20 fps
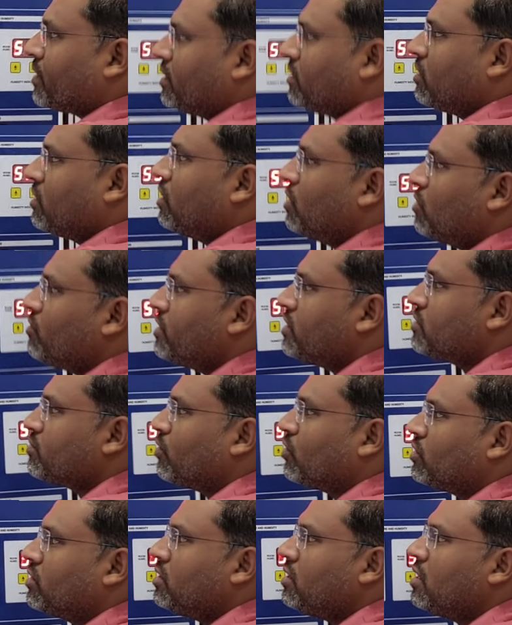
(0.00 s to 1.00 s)
And third one is
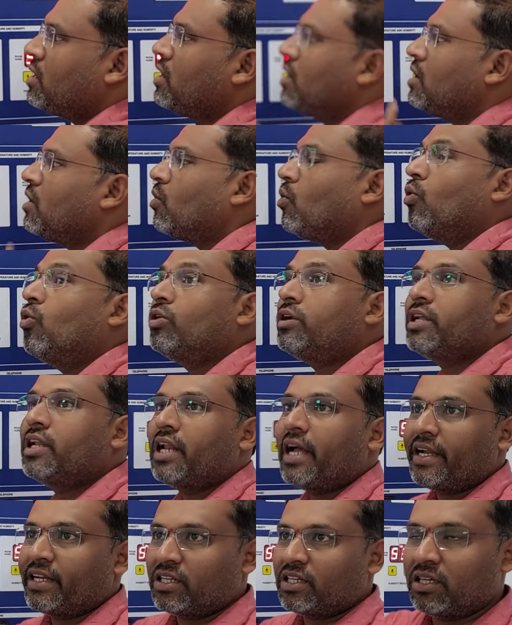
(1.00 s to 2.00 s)
for the OT
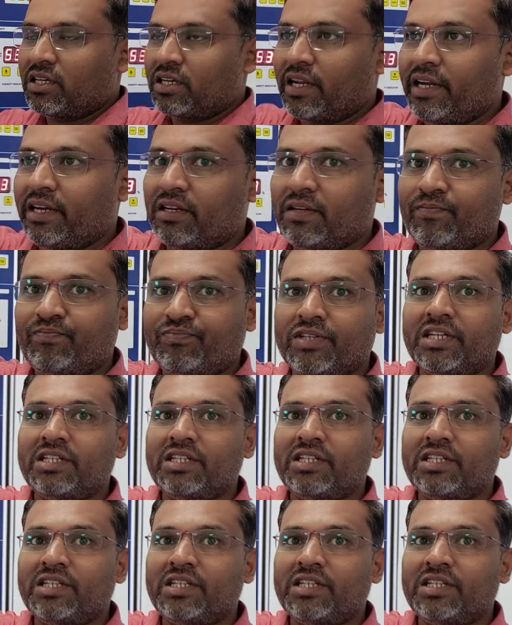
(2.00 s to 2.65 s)
light, right?